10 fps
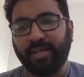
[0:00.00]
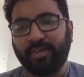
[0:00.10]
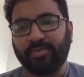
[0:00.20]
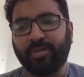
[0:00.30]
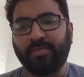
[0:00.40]

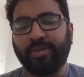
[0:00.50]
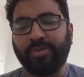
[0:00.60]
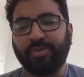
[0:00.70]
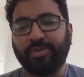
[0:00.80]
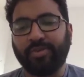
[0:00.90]
Because it will be a
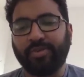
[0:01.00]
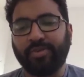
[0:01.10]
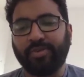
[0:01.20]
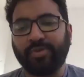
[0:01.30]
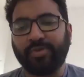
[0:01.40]
new
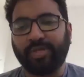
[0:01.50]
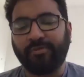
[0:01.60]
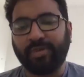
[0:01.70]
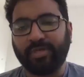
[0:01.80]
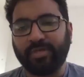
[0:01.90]

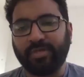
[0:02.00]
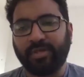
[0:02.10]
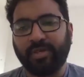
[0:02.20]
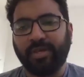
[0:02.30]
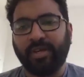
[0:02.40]
set of
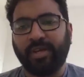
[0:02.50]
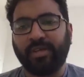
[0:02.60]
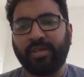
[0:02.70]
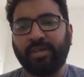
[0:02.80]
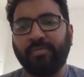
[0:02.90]
questions and it
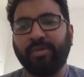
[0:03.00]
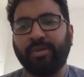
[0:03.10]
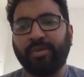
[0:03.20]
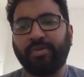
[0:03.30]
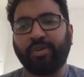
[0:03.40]
will be a
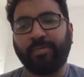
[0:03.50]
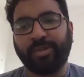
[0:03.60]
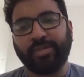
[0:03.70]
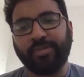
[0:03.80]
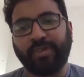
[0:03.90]
new competition
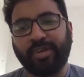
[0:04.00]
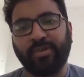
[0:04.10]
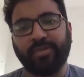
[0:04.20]
to fight also.